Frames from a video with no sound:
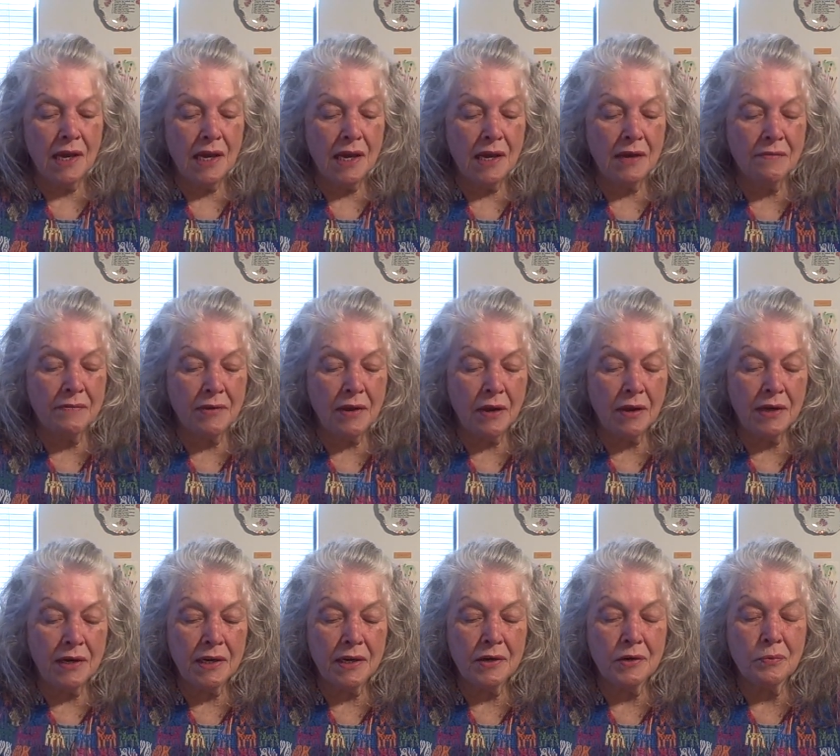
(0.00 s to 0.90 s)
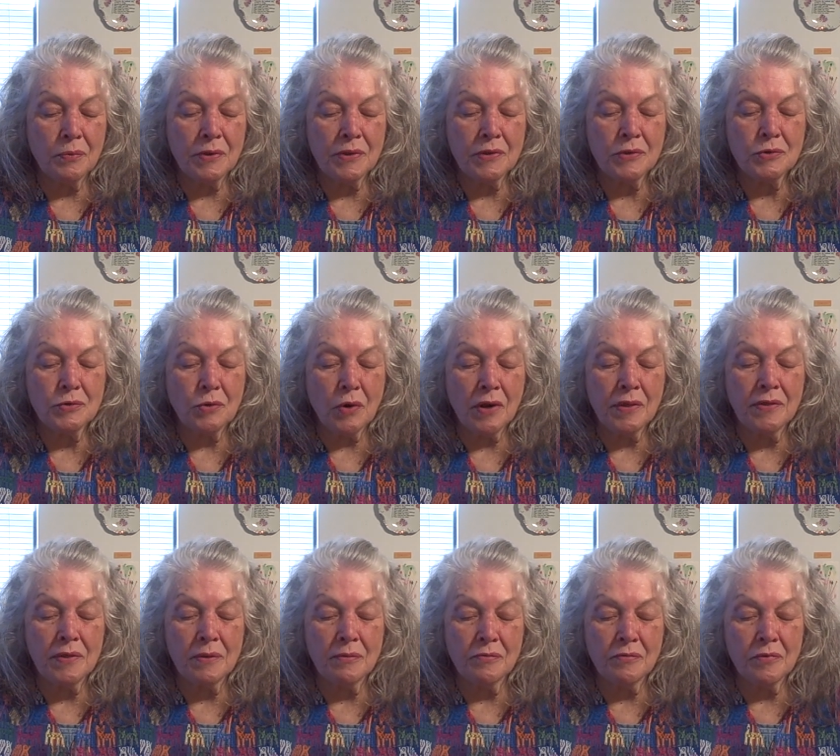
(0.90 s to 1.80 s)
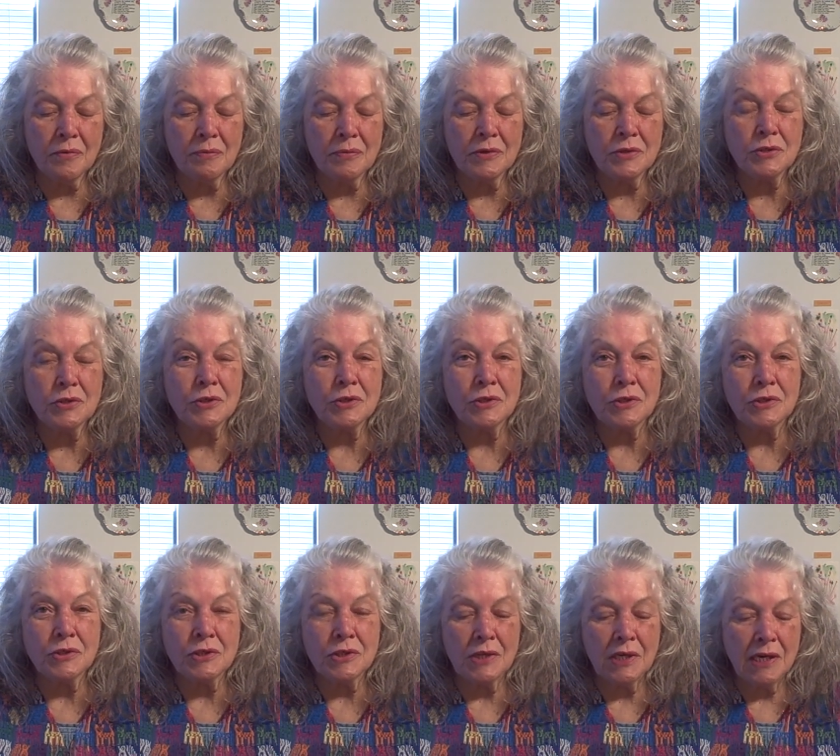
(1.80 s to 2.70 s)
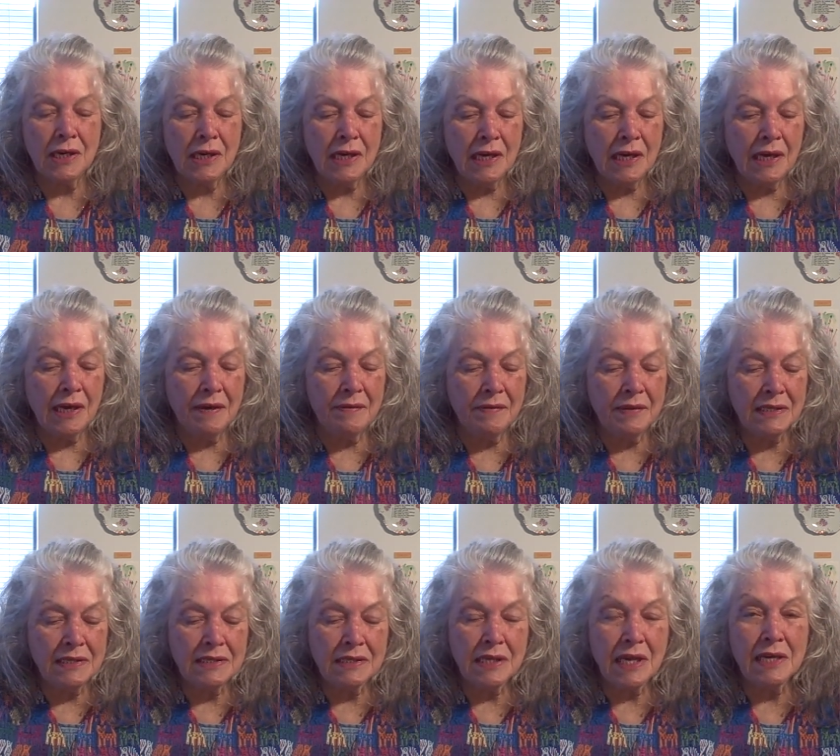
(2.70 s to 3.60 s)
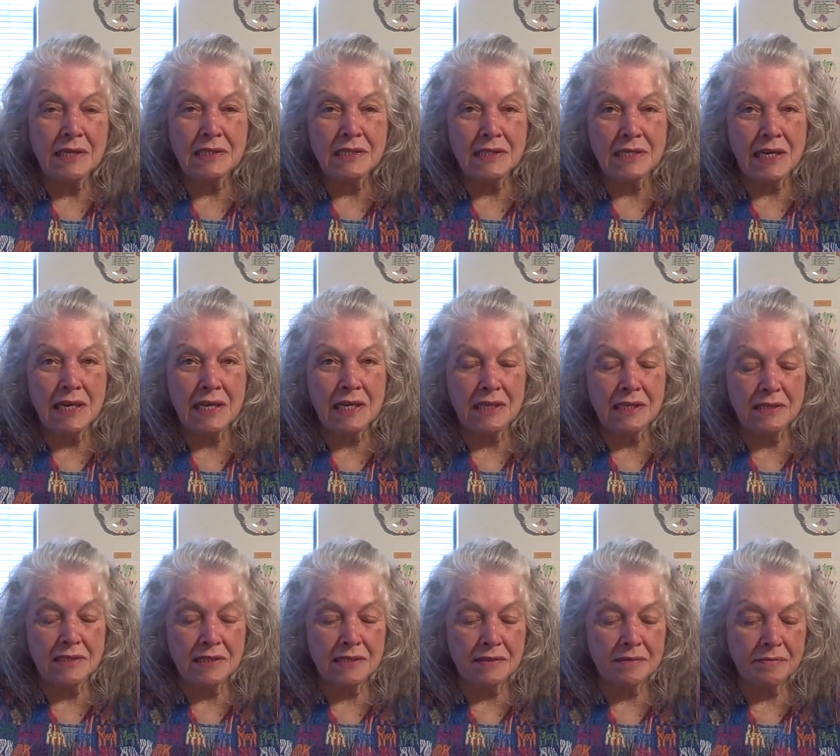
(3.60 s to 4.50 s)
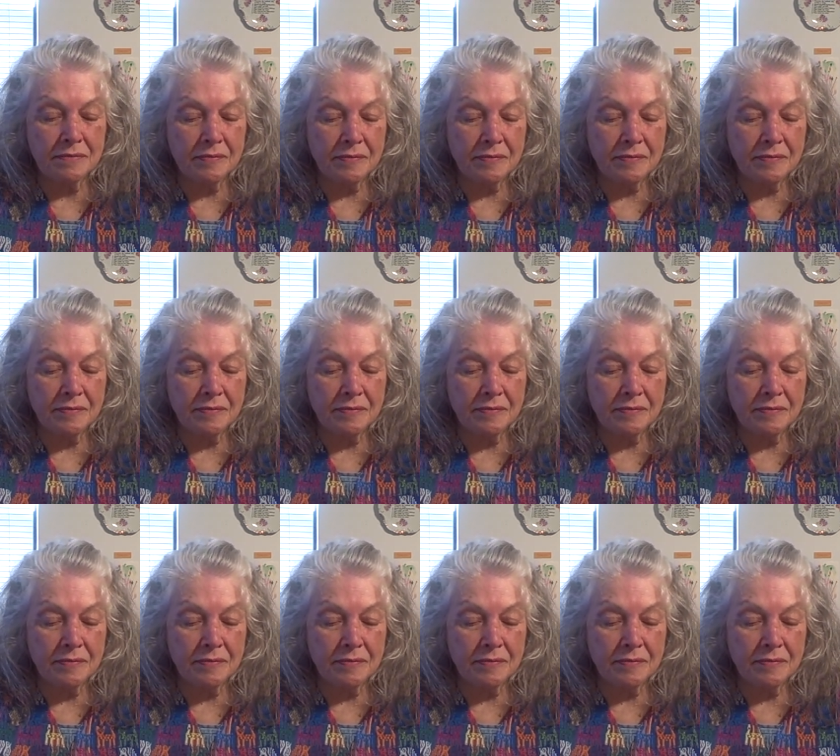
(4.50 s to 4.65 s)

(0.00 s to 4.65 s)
if God had withdrawn them from the church in these last days.